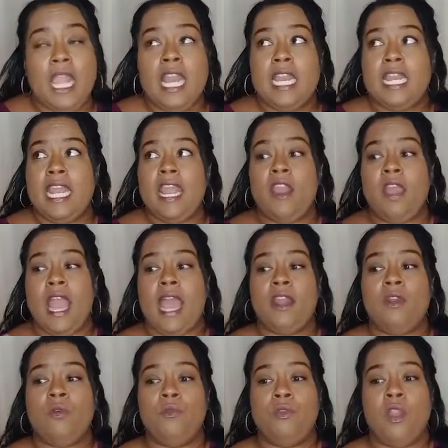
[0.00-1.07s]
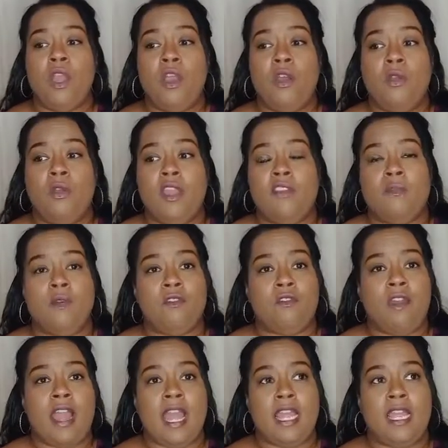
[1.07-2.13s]
Now, I don't know if
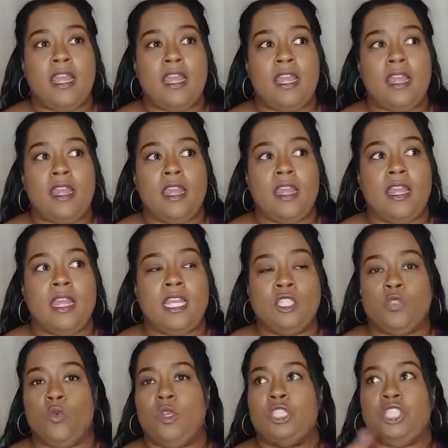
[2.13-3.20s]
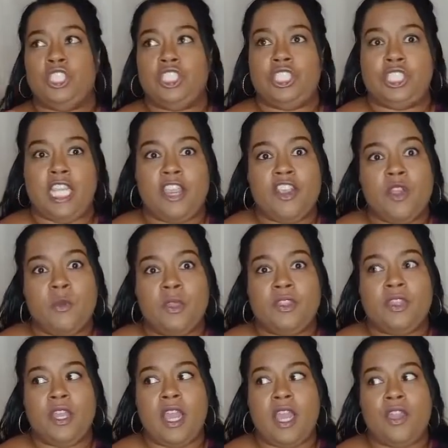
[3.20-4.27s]
Mariah is going to share it with
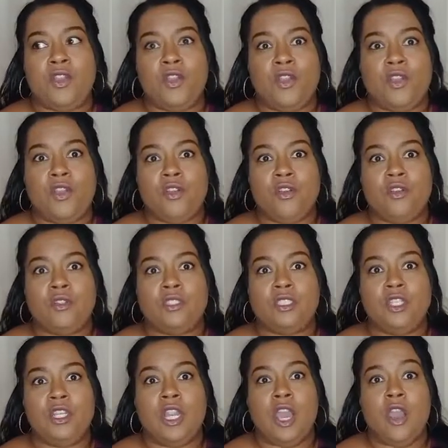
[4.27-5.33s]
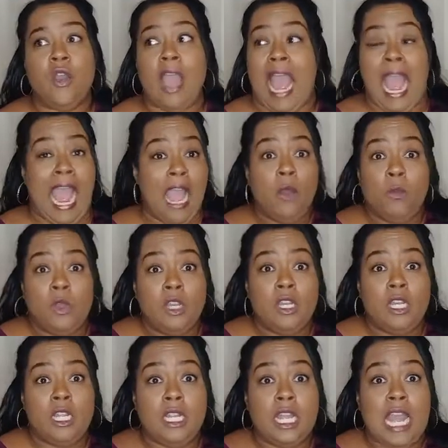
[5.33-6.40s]
the other girls. I
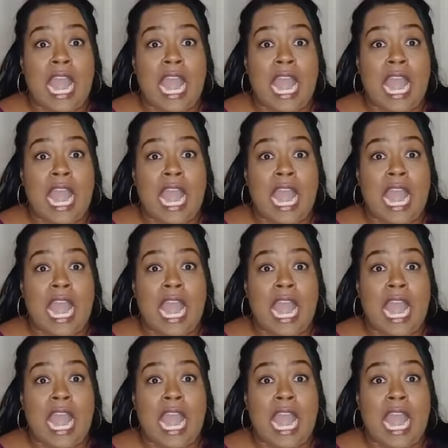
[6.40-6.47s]
would.